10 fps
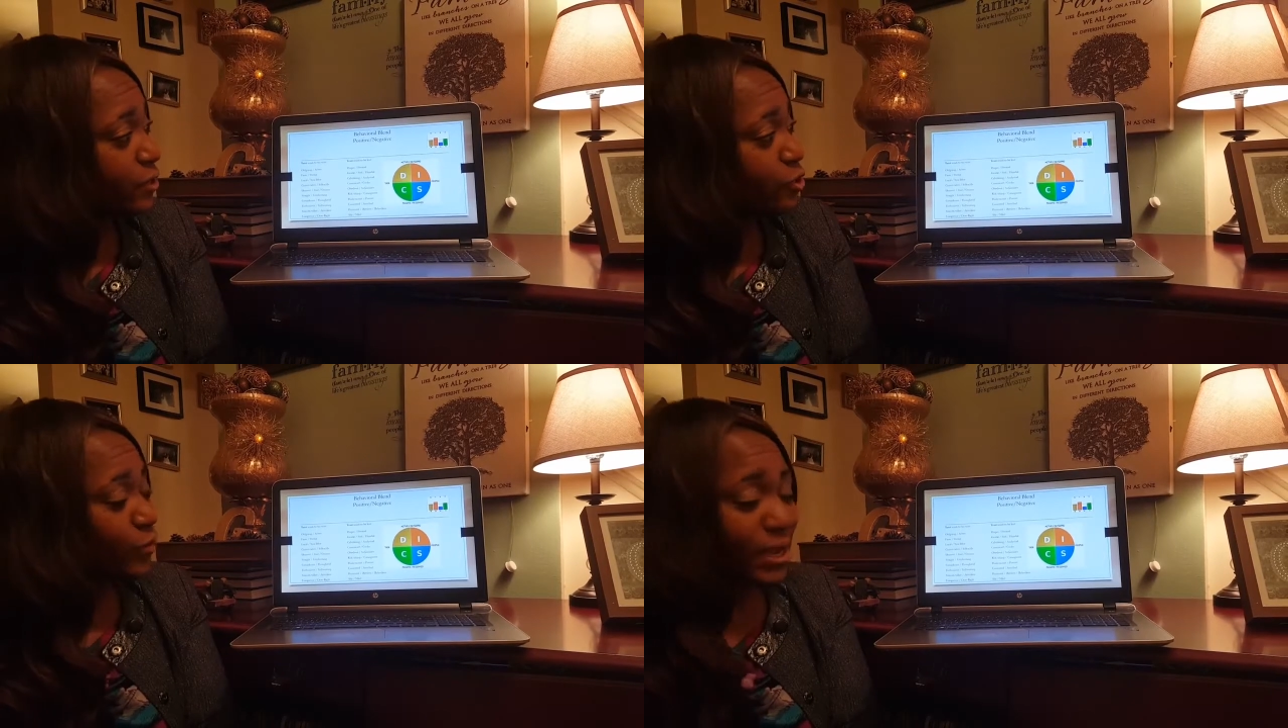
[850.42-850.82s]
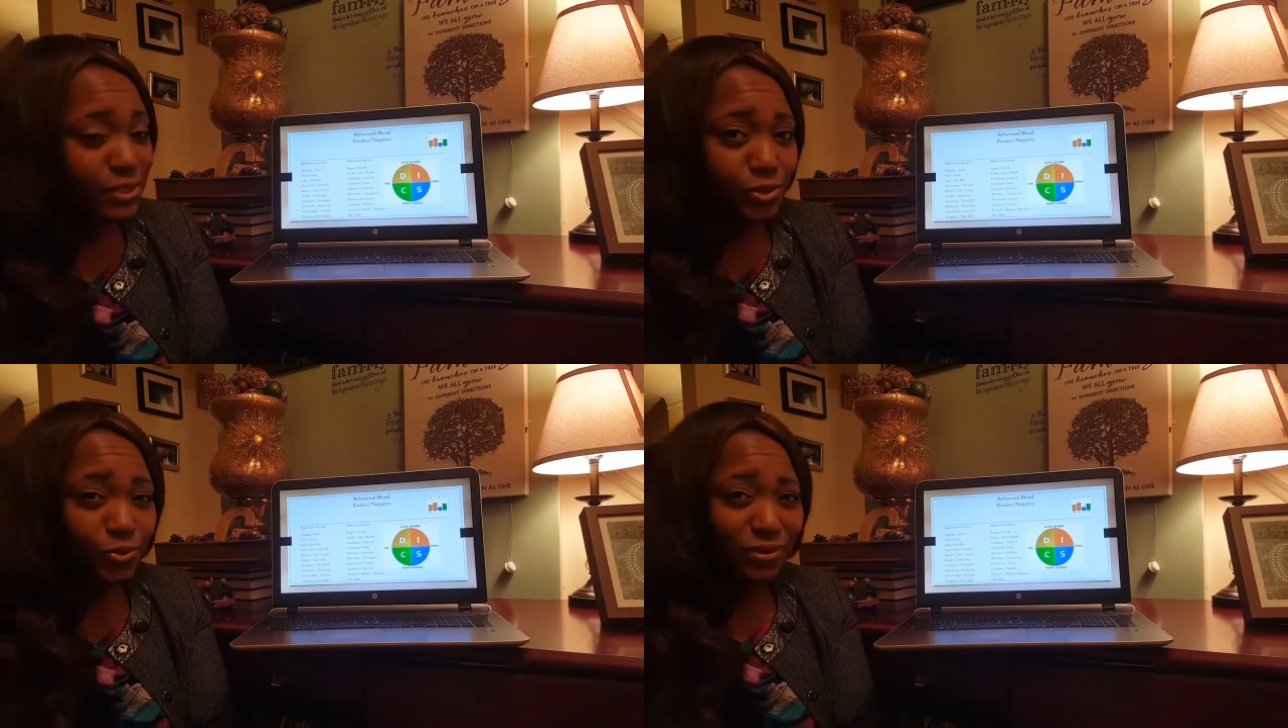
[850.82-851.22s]
try
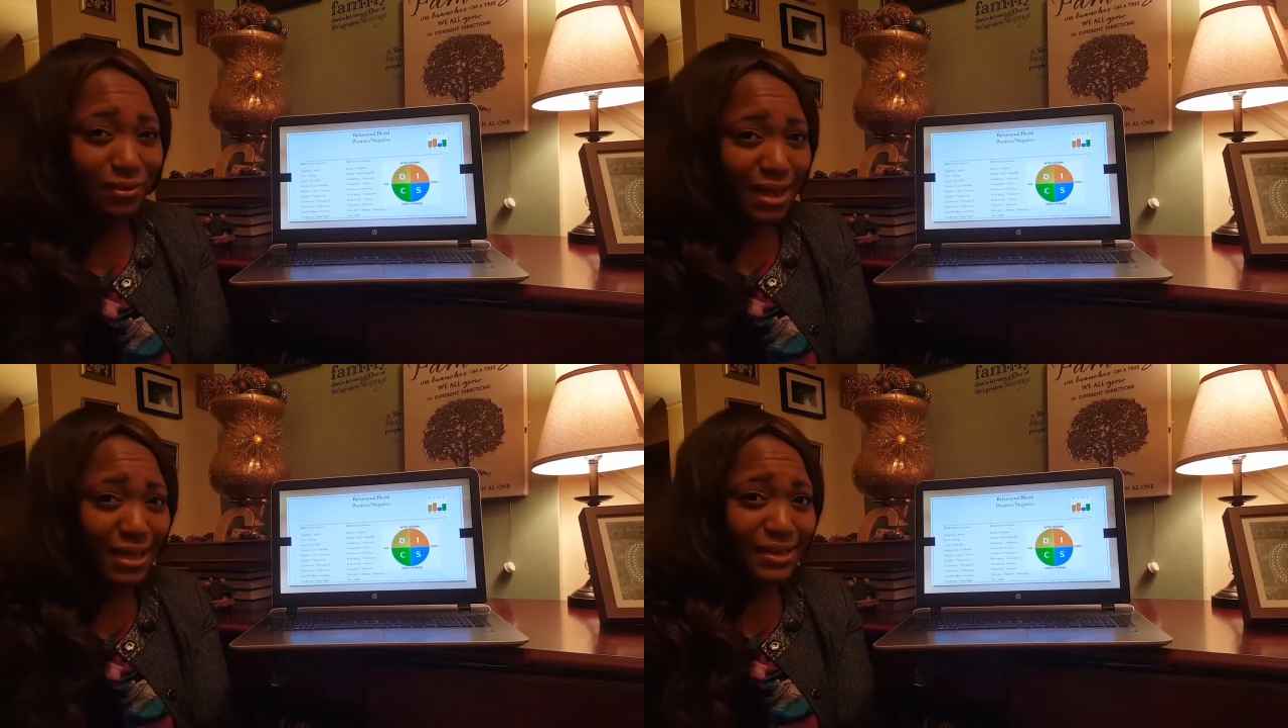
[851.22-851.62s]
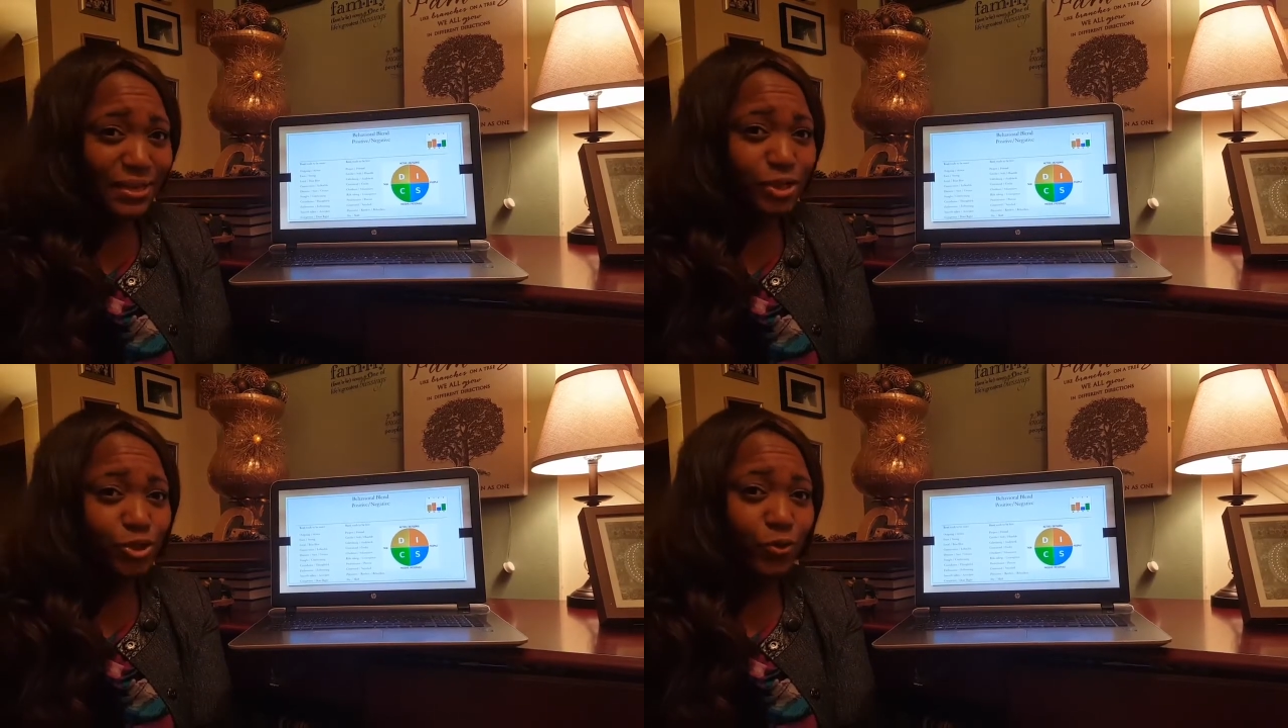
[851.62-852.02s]
to do a lot in
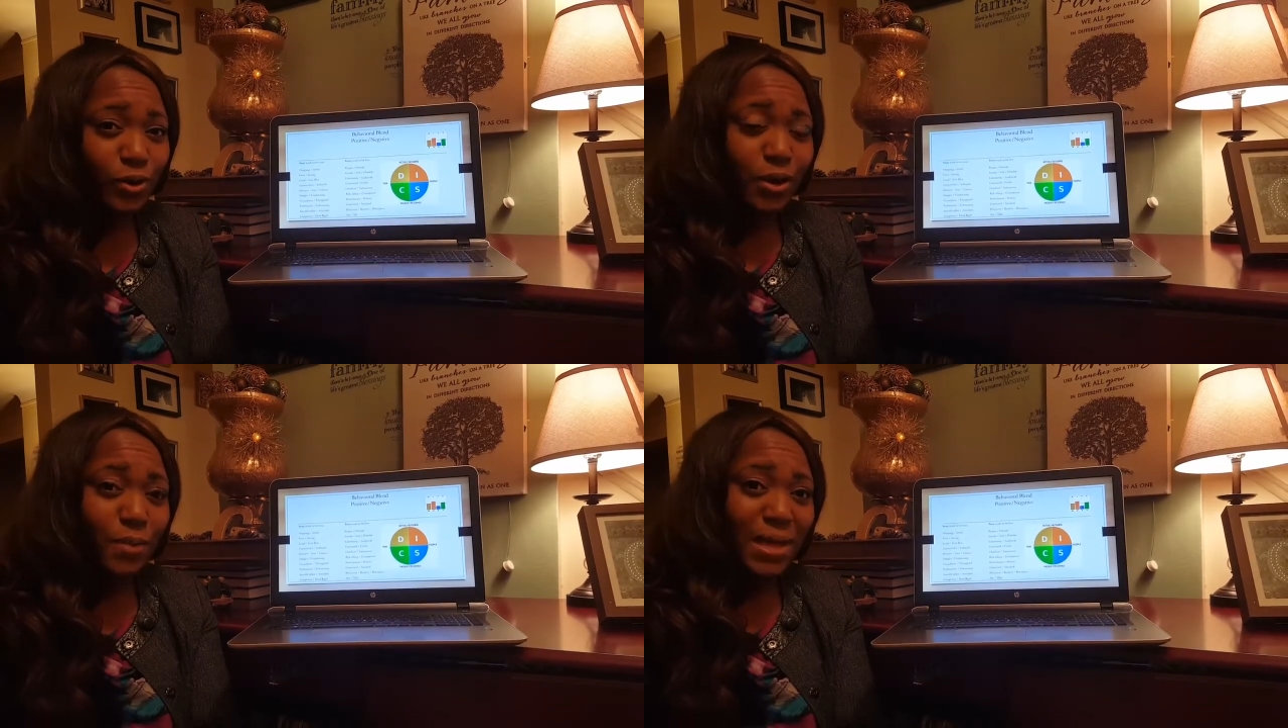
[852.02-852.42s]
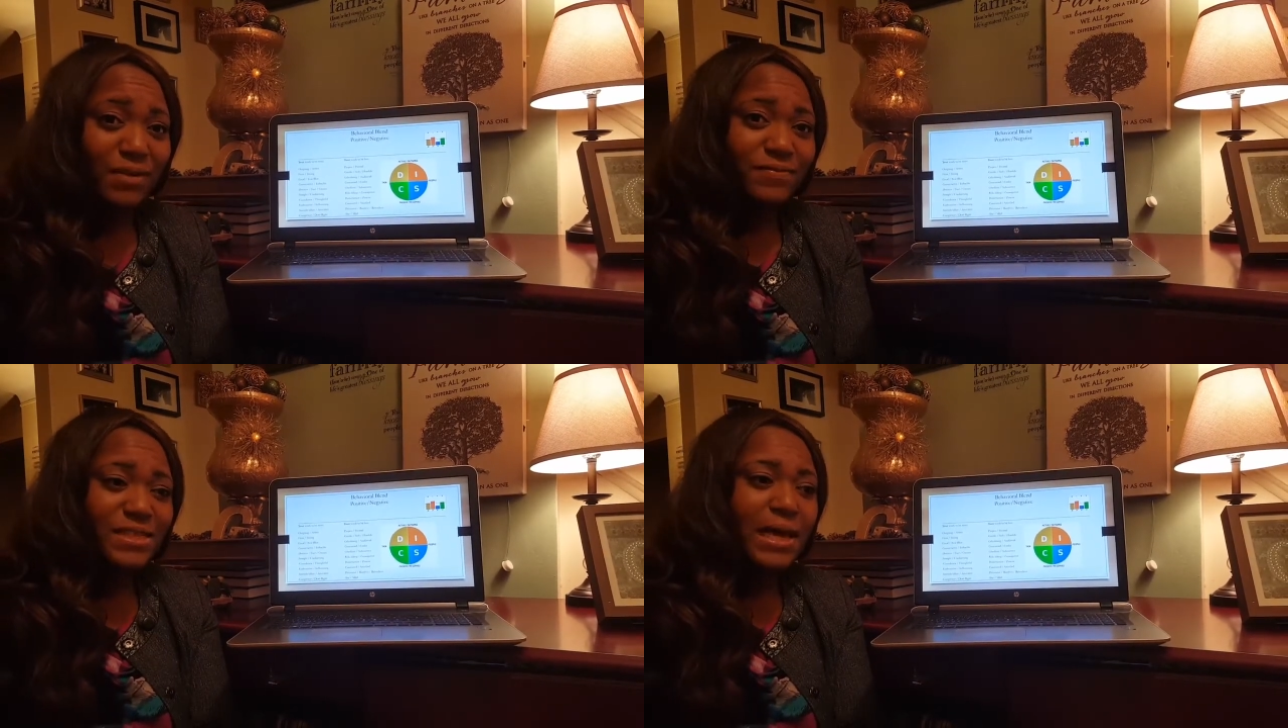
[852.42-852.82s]
a short
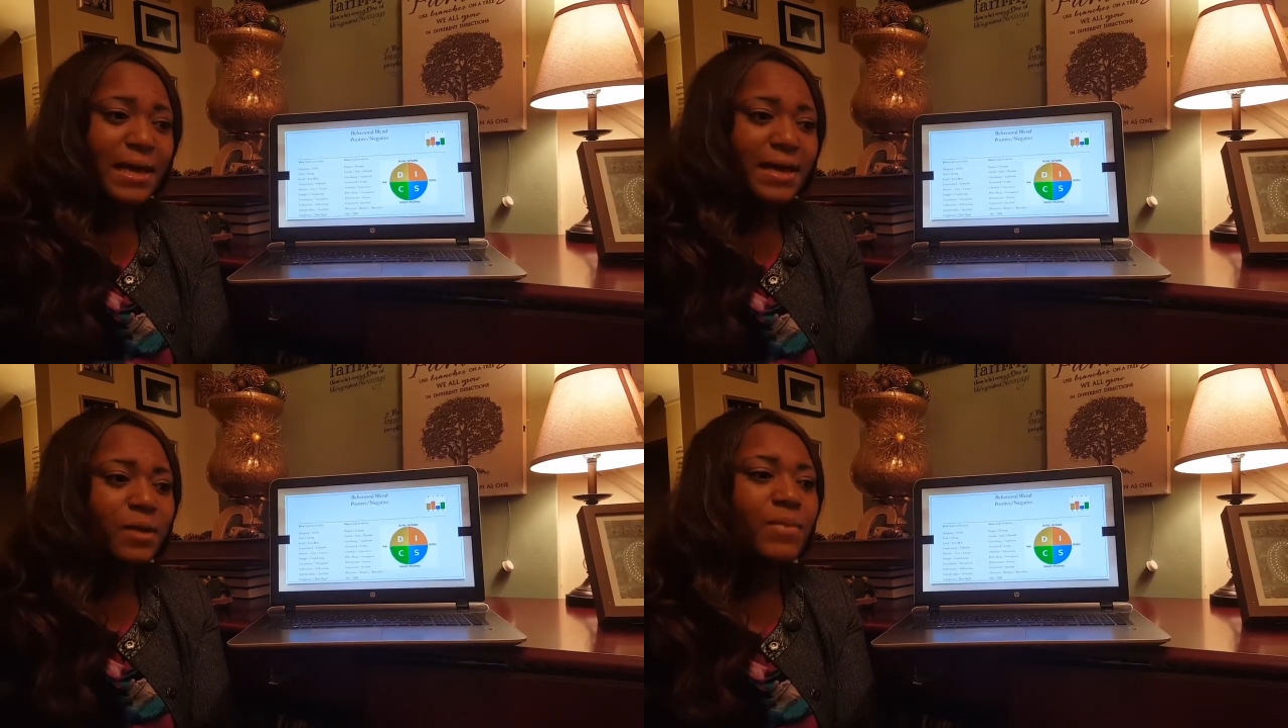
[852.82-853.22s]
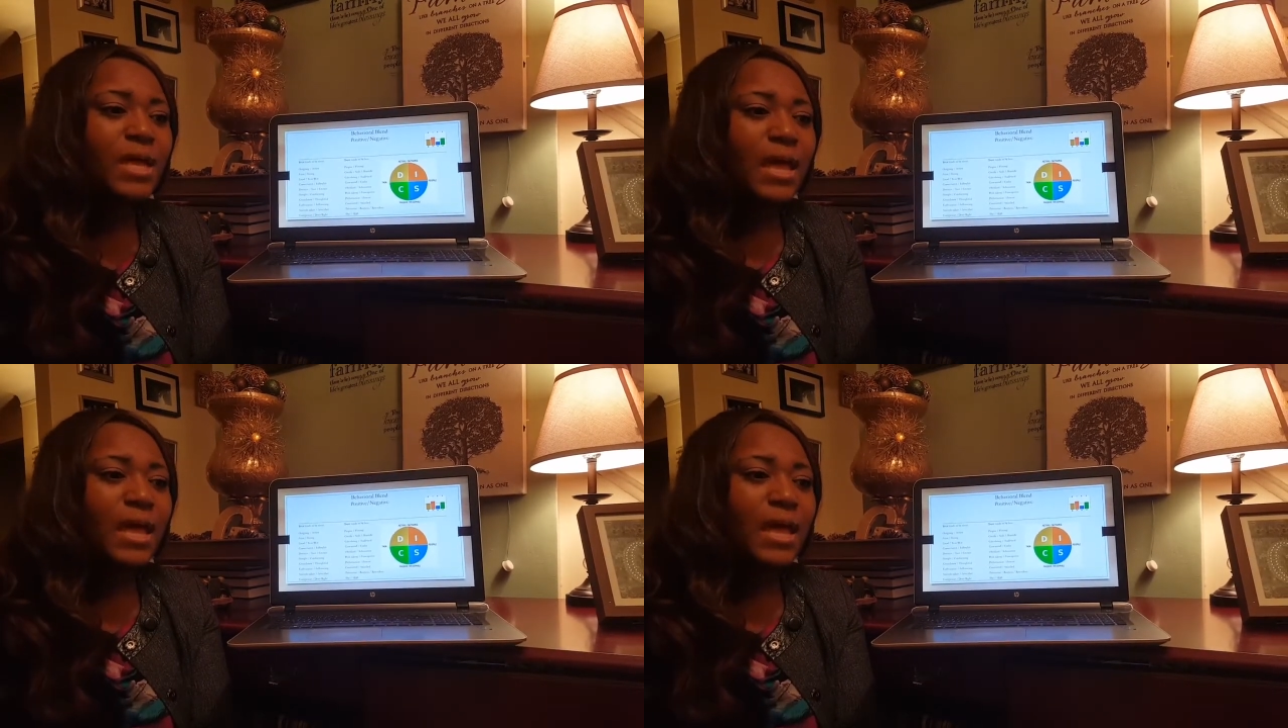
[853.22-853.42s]
amount of time,